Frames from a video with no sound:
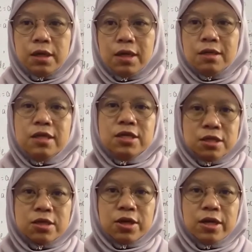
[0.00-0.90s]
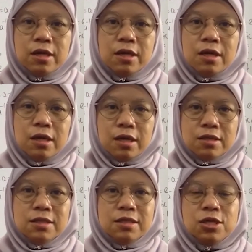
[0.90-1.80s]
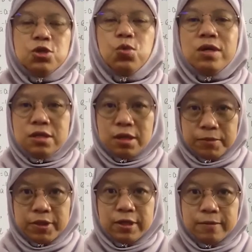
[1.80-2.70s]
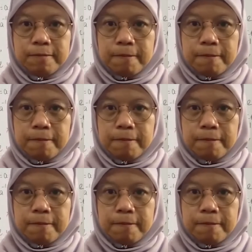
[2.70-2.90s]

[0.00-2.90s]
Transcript: In discrete, it's just 1 chapter.